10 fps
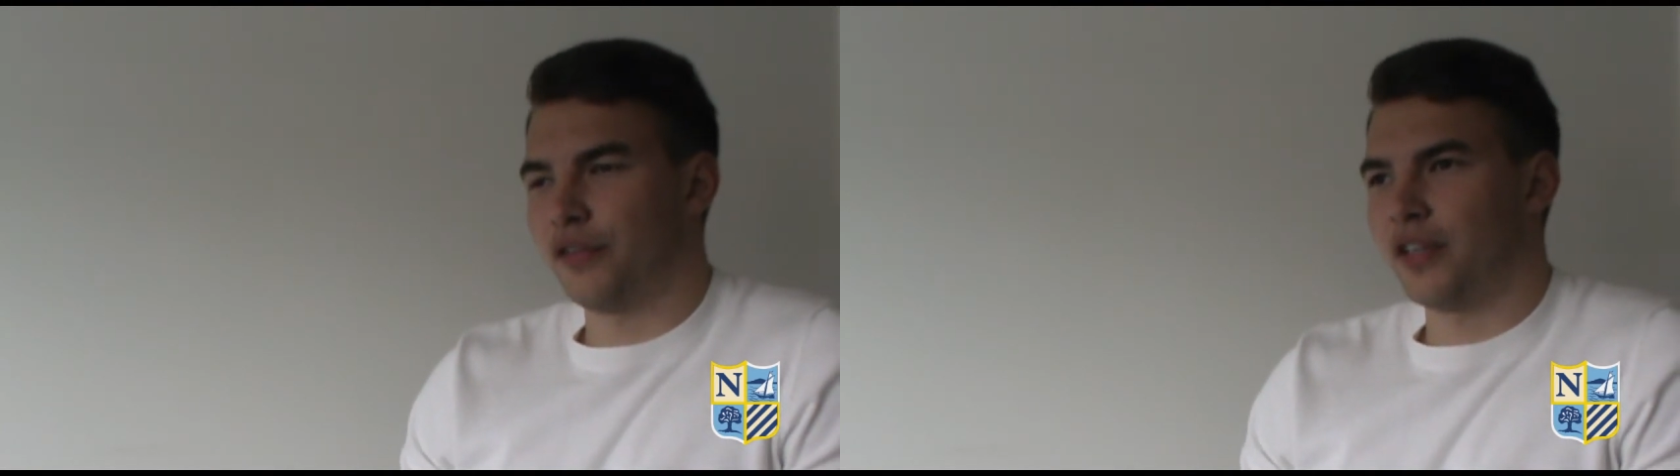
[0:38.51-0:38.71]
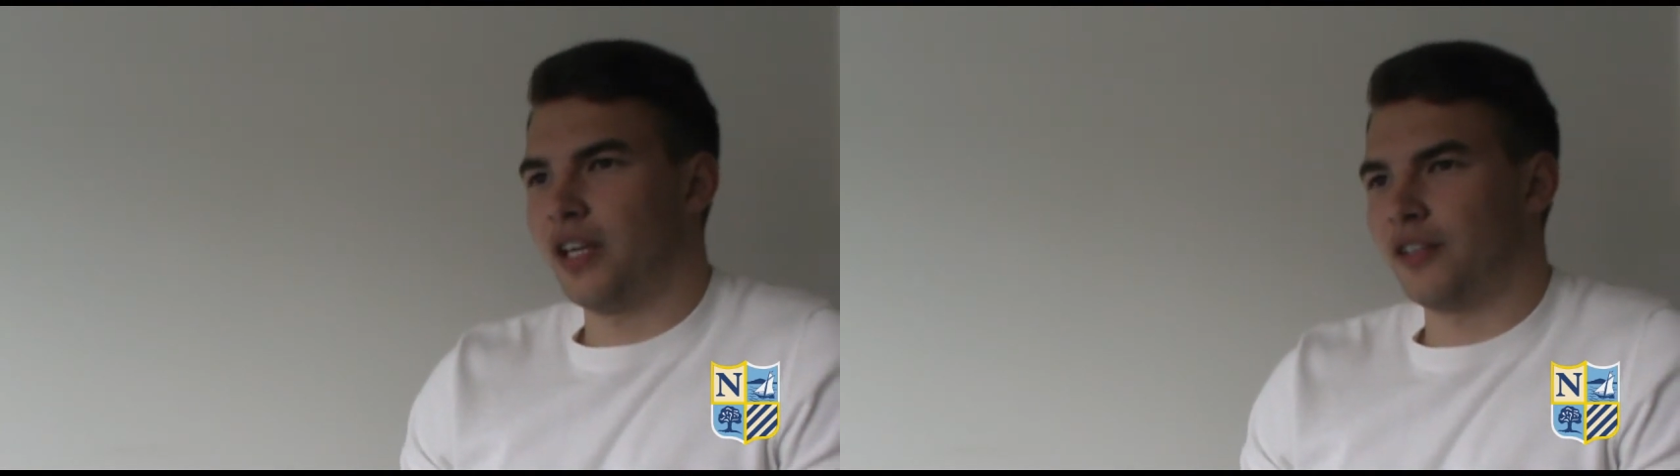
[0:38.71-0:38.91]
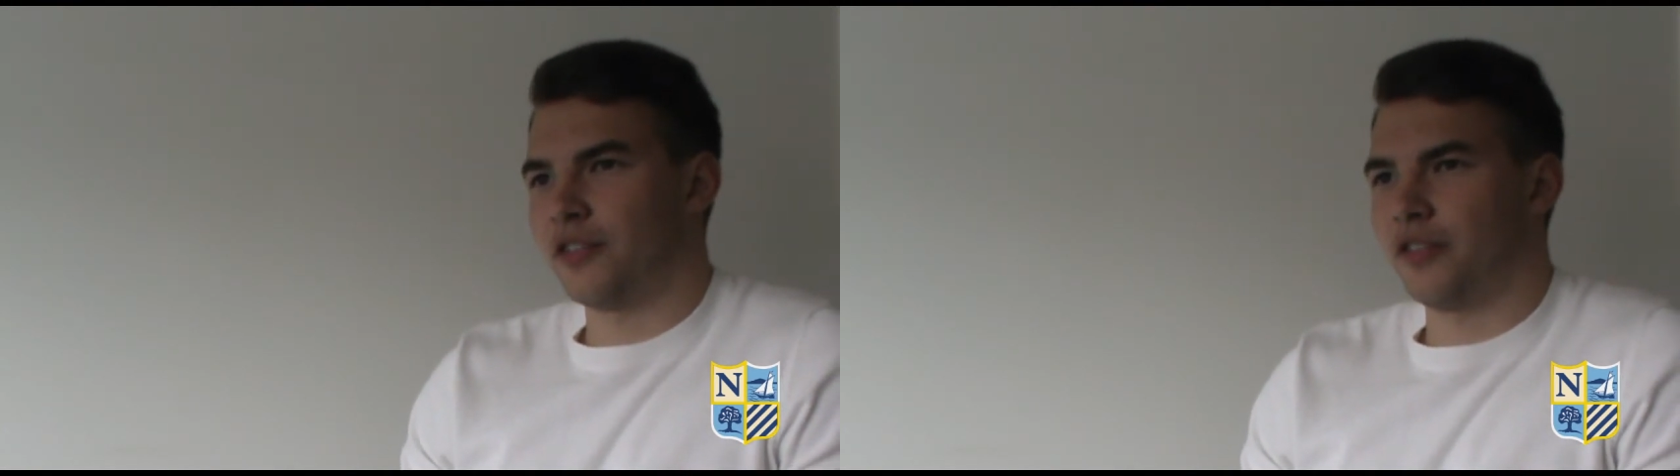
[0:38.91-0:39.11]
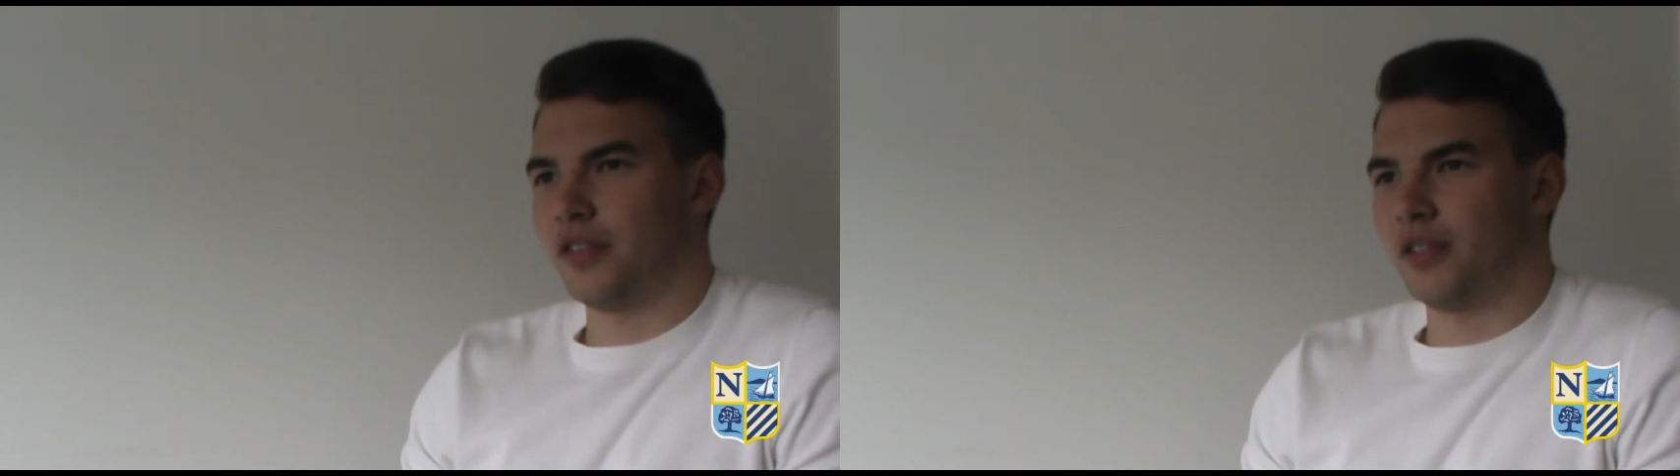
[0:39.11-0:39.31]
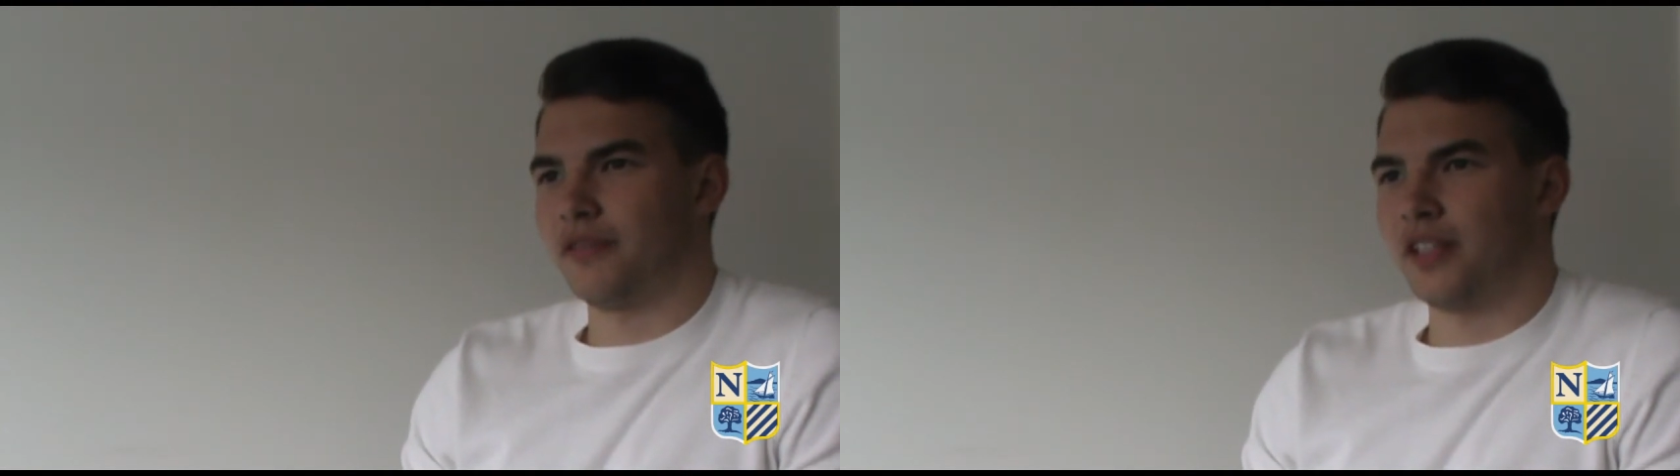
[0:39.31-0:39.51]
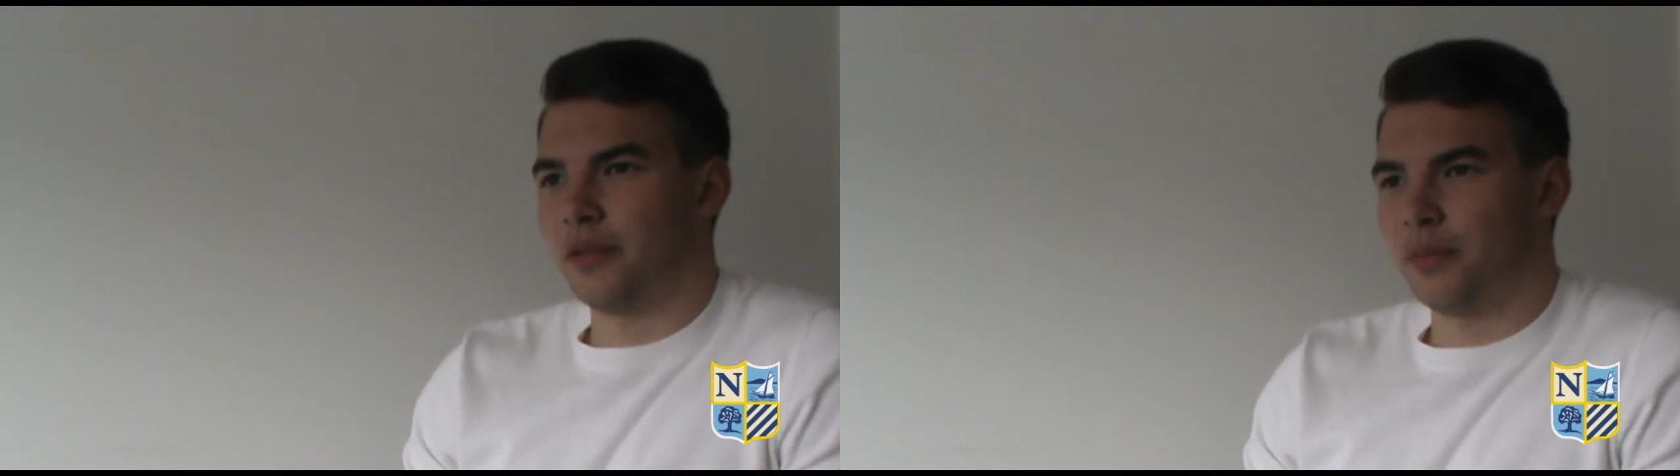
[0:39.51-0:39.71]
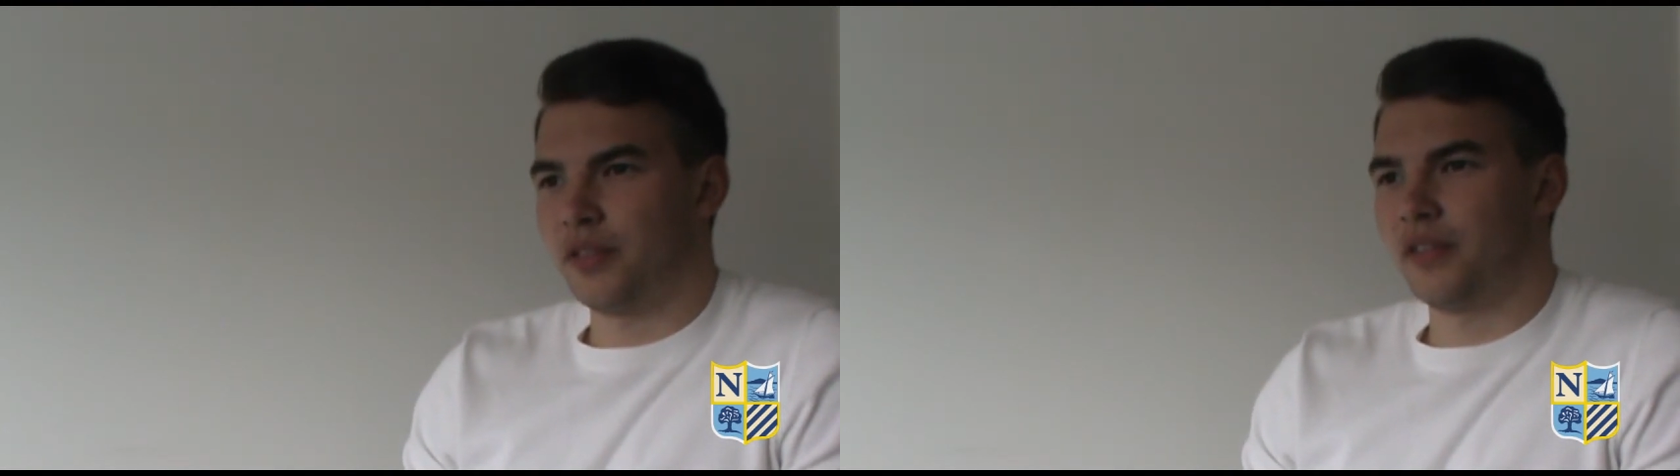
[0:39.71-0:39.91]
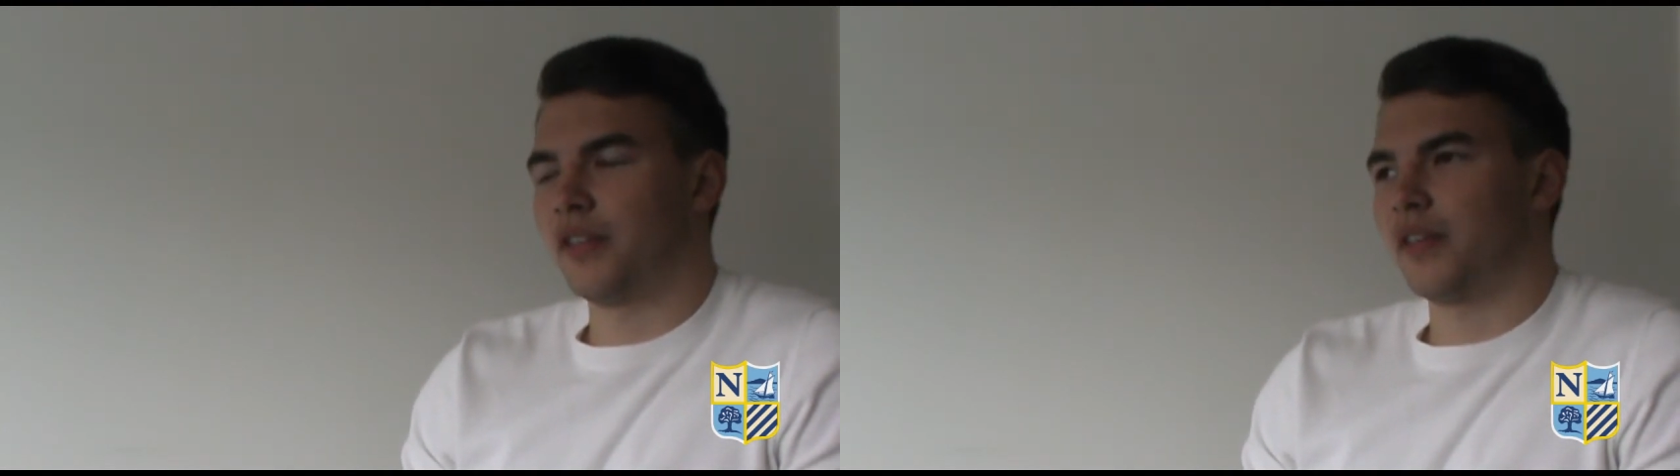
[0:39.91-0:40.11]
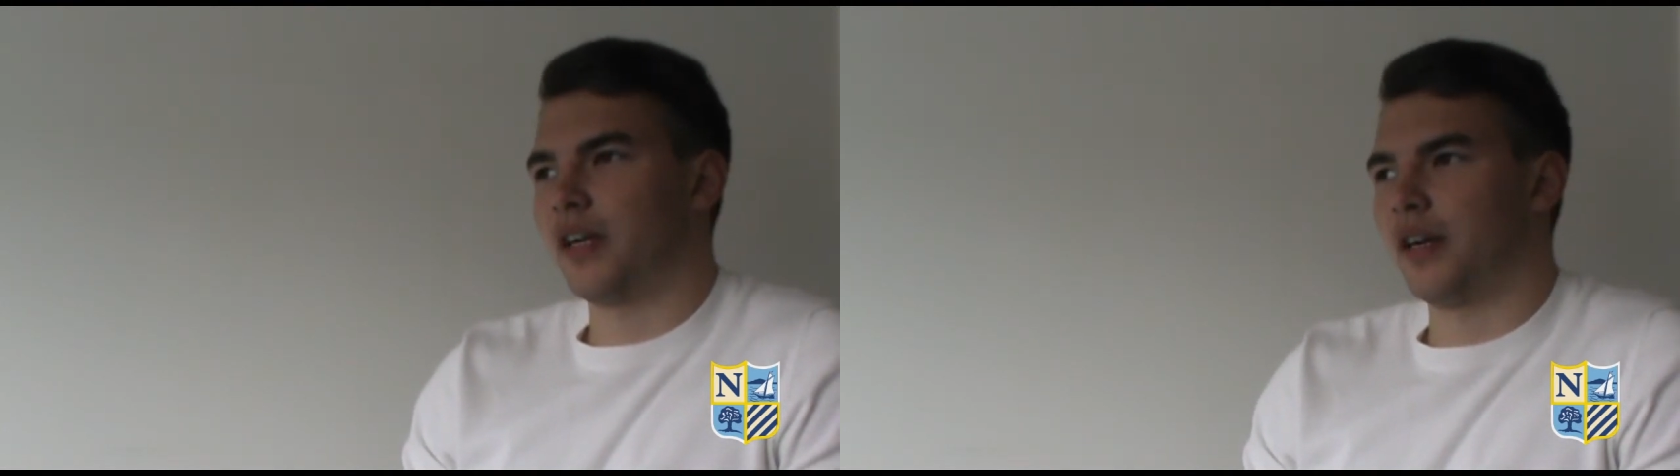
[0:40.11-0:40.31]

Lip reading: cultural environment,